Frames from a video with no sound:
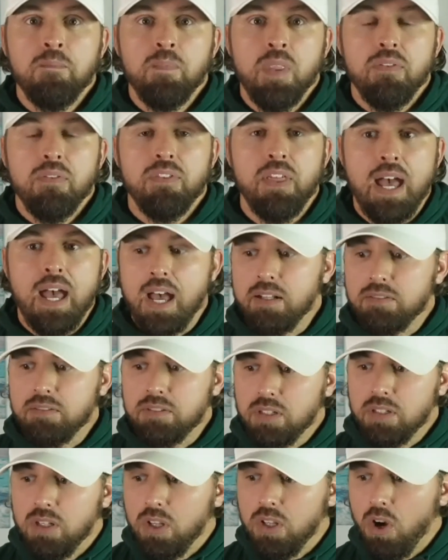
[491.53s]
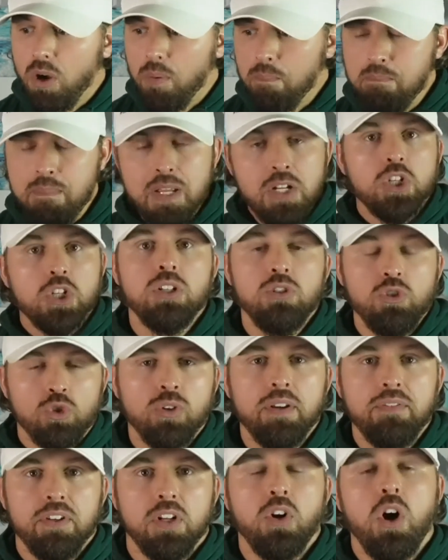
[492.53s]
that
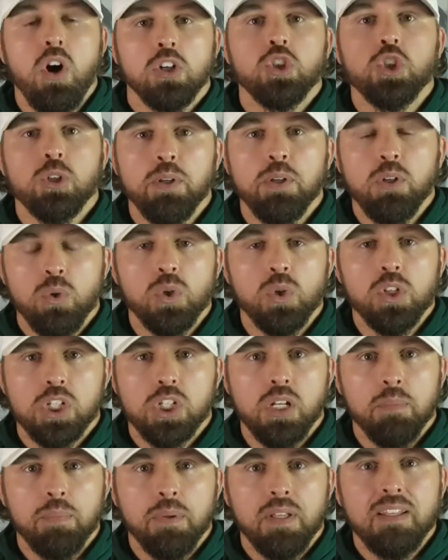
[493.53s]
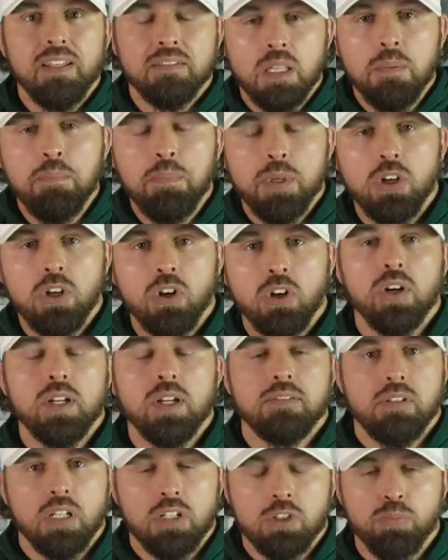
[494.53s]
mission-driven entrepreneurship is the
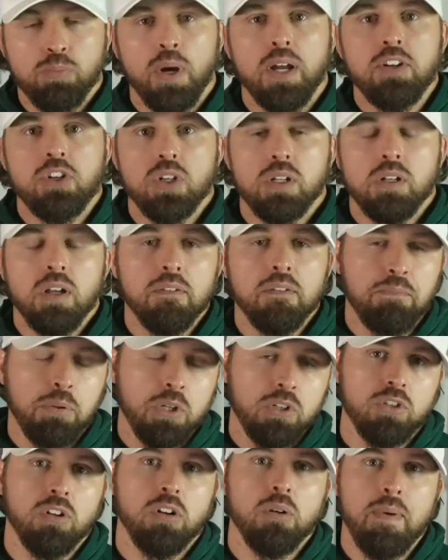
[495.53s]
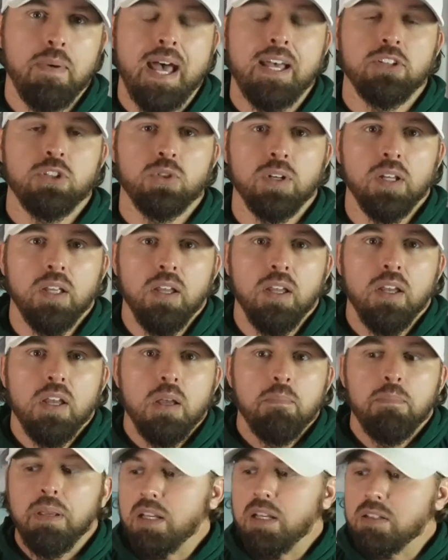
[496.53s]
purest expression of personal mastery,
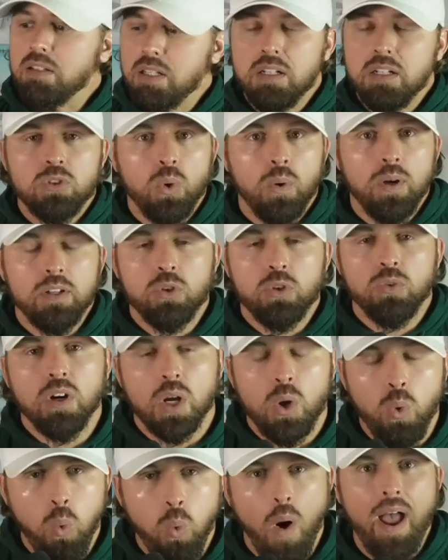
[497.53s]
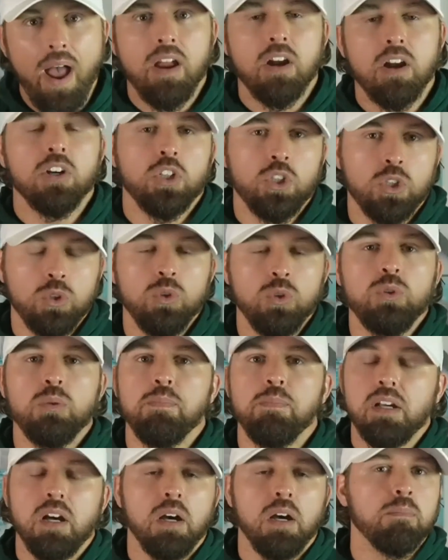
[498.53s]
because it is going to require you to
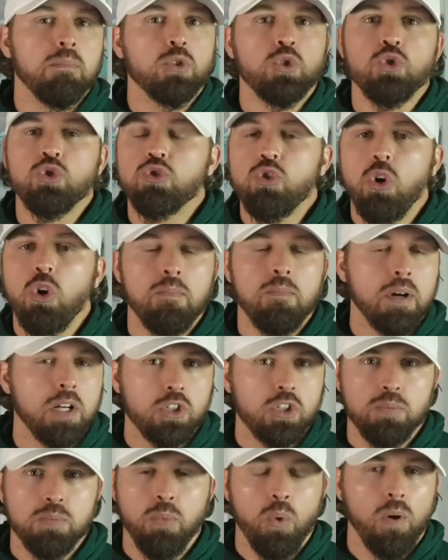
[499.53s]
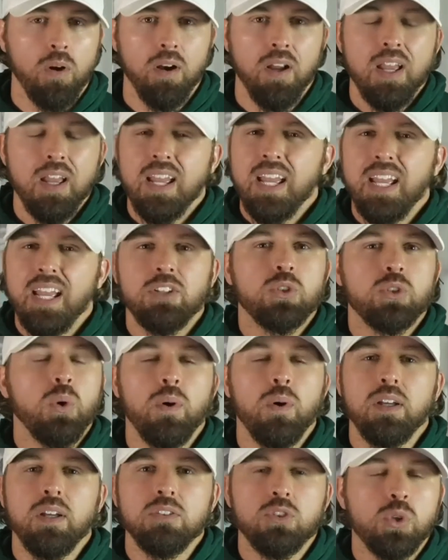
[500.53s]
become so much more. It's
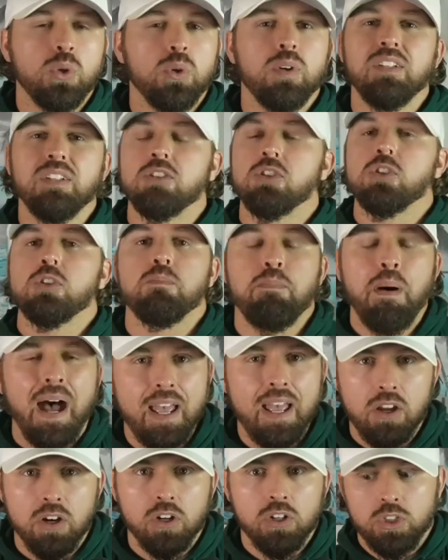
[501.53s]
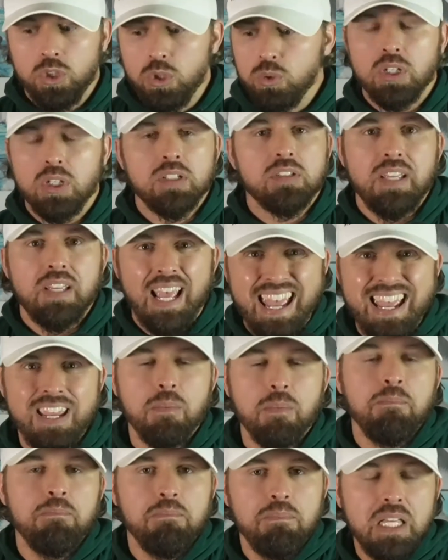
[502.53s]
going to inspire you to take
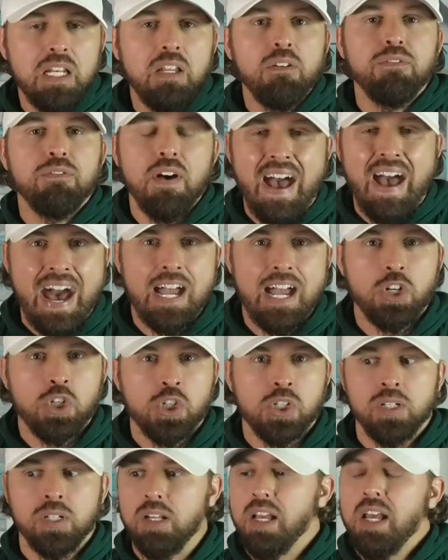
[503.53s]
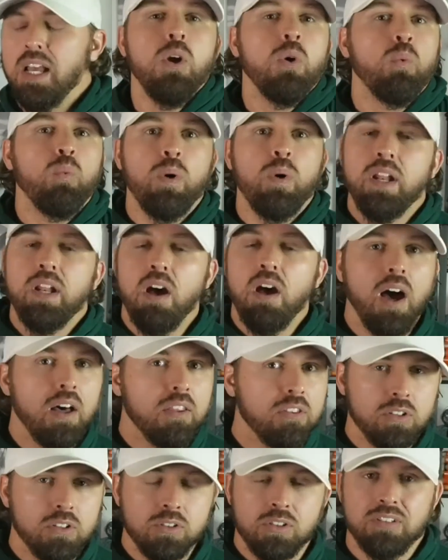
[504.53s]
meaningful action when
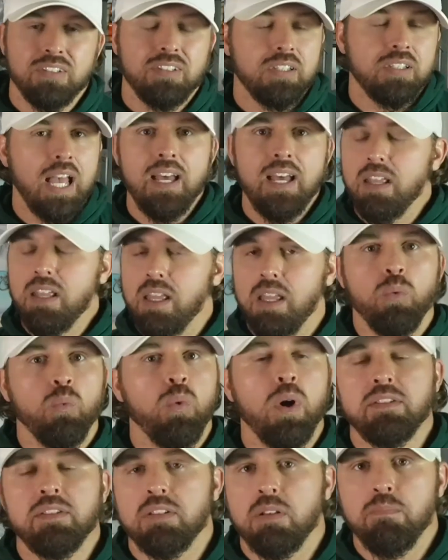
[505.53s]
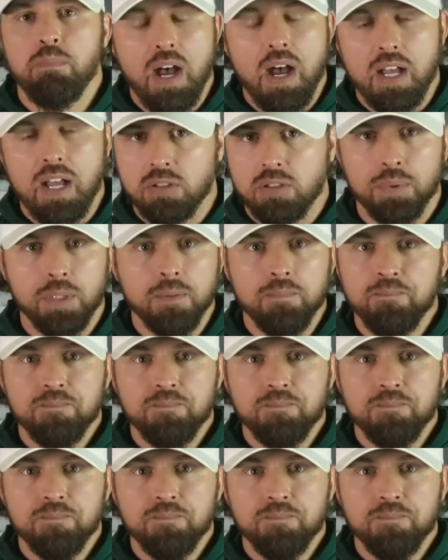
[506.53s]
others said it wasn't possible.